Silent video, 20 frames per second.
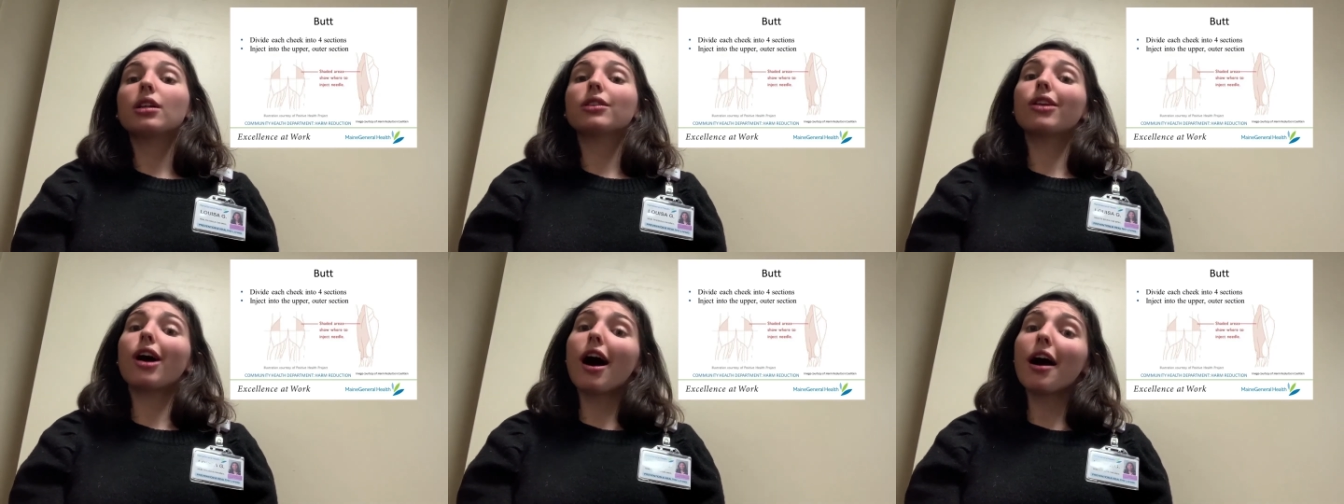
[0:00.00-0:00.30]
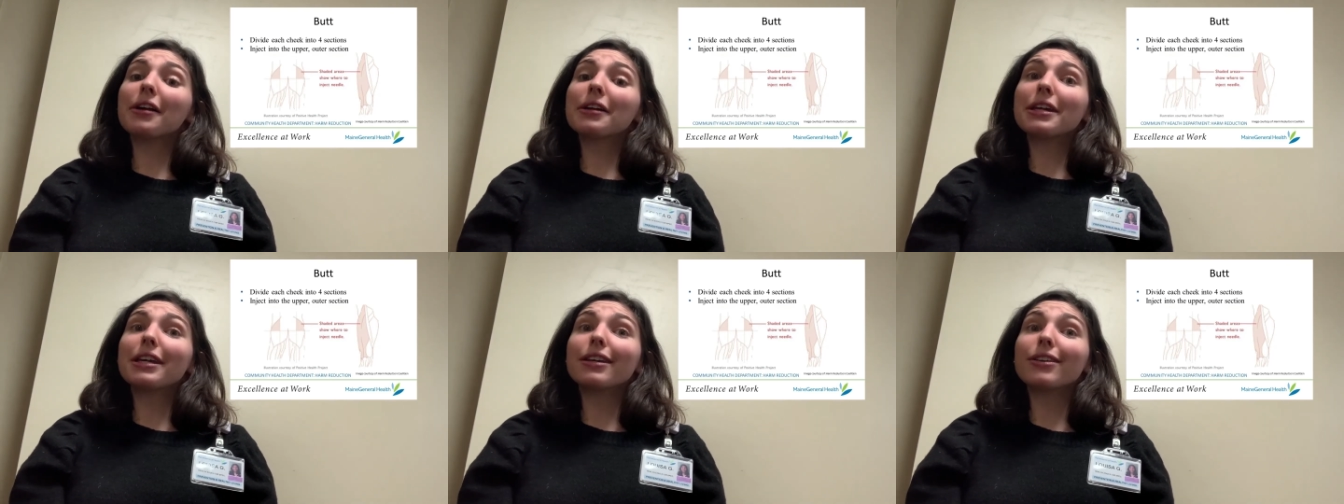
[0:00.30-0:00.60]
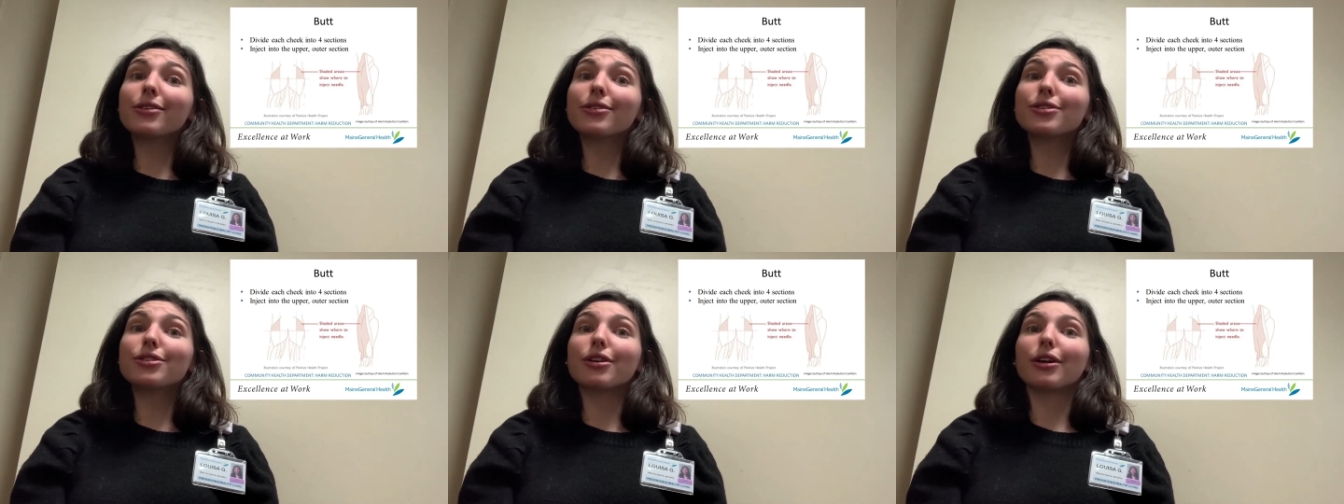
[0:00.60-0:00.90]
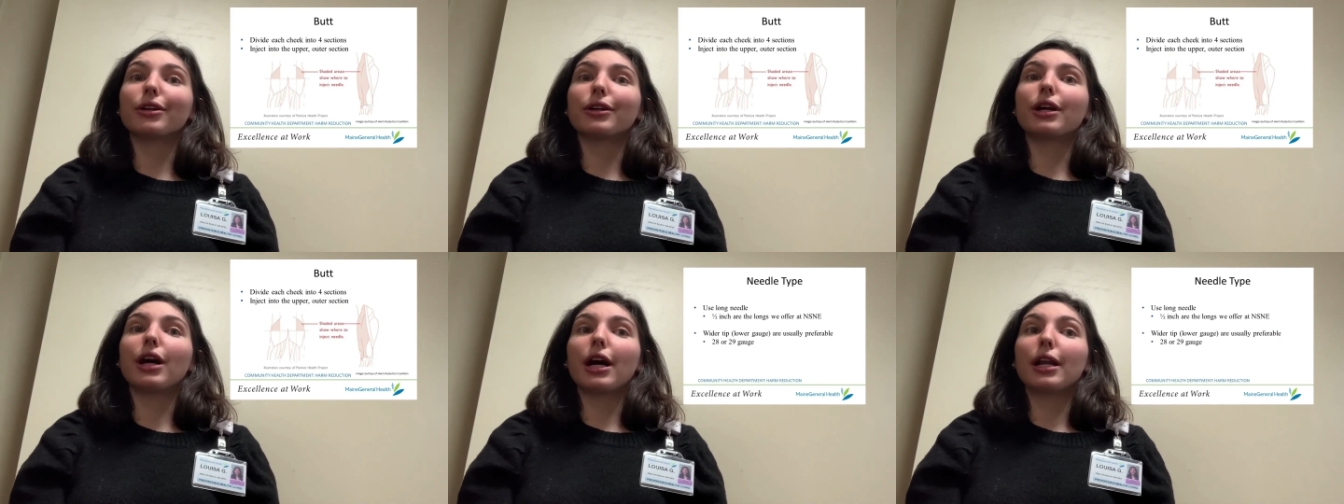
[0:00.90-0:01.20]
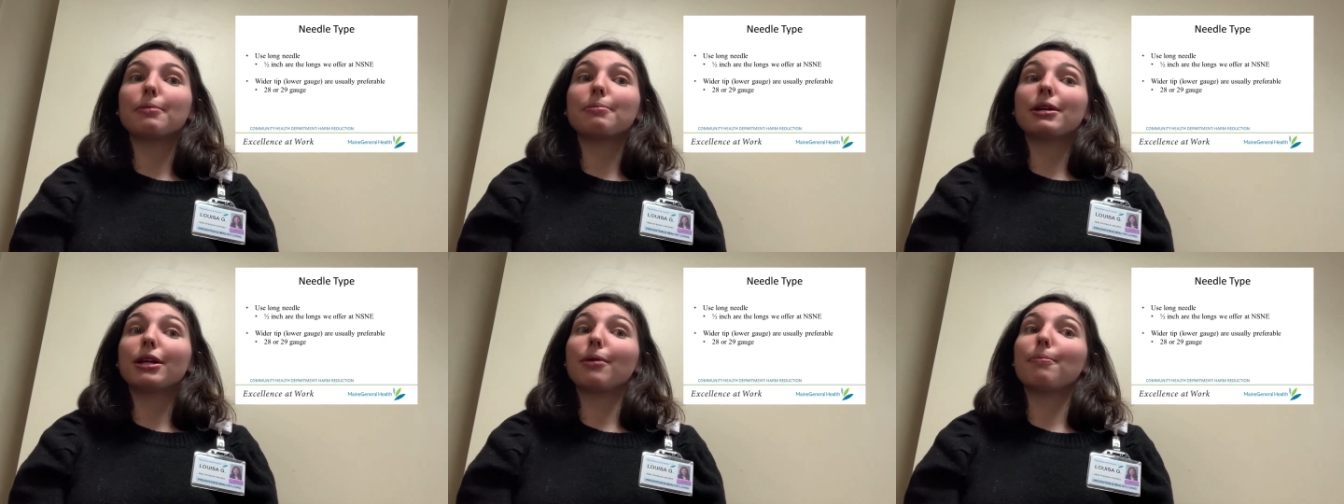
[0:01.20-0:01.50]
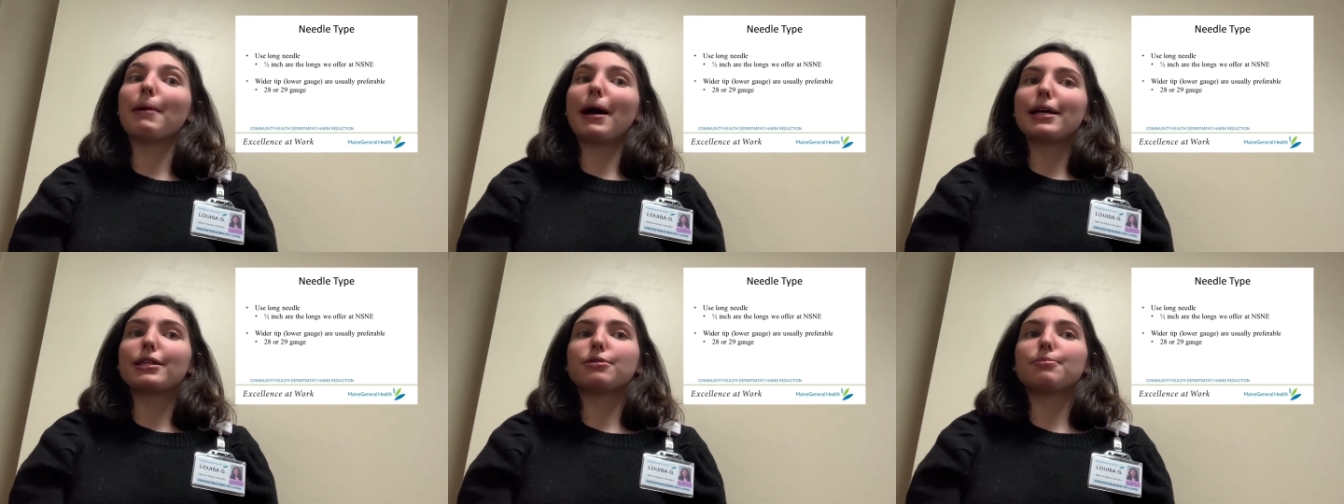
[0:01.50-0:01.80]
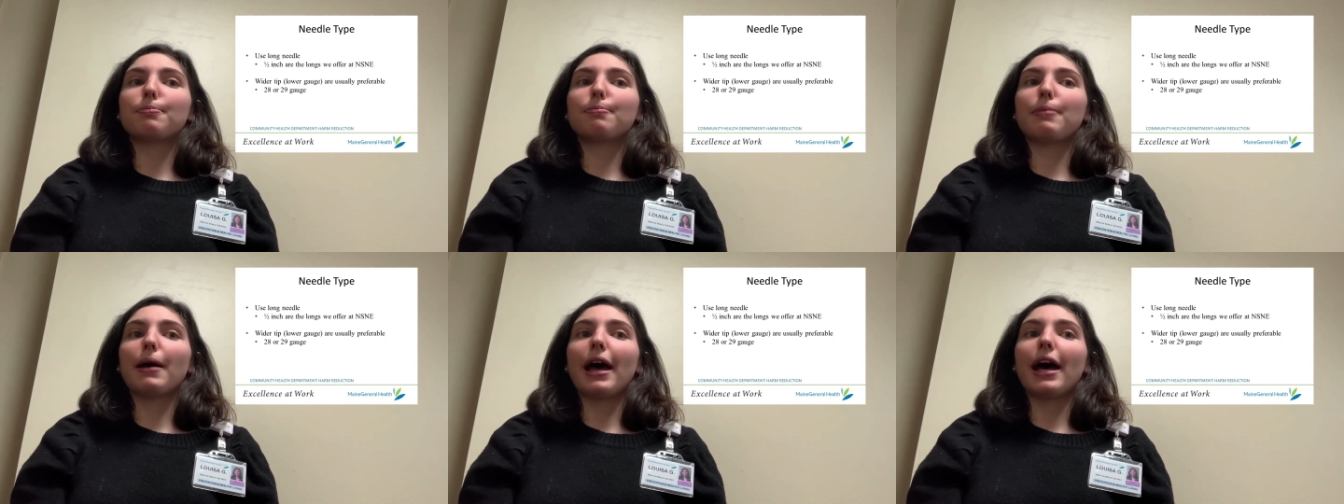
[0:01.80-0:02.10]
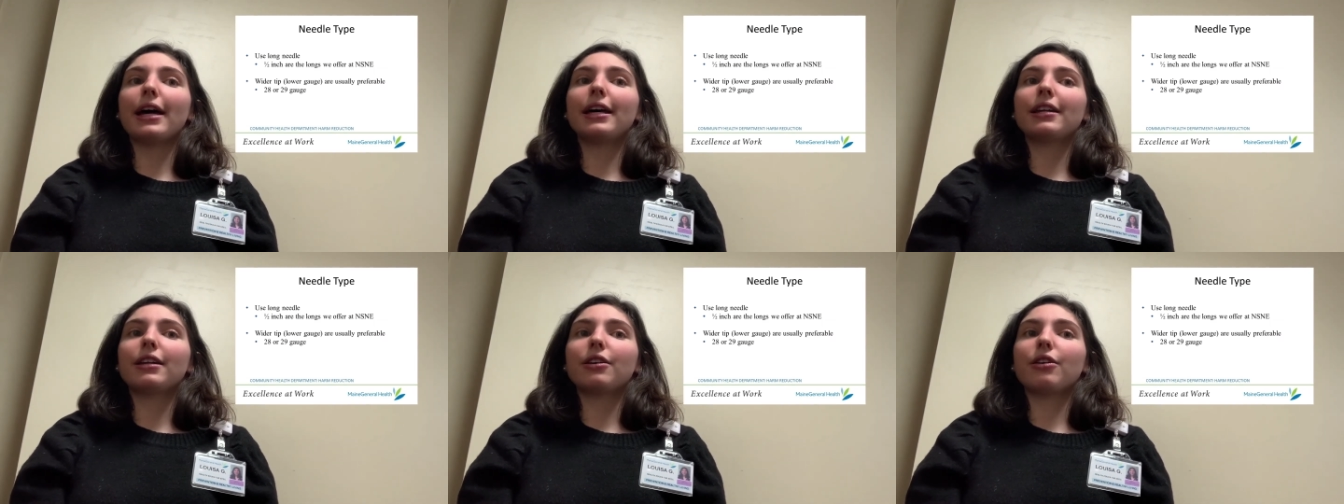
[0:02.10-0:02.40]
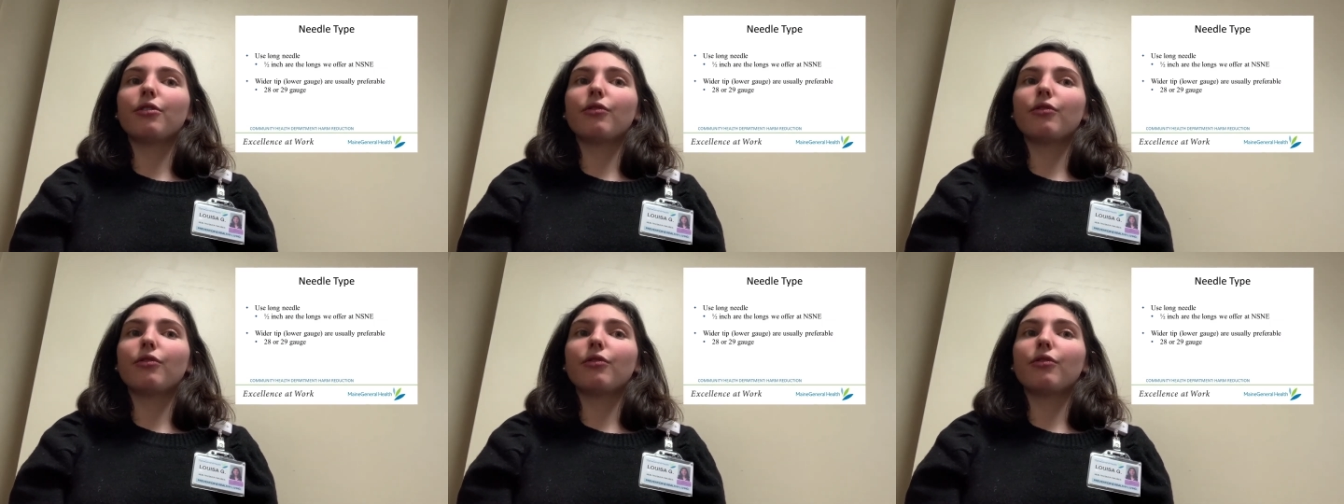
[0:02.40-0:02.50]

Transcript: Long needles are gonna be your best bet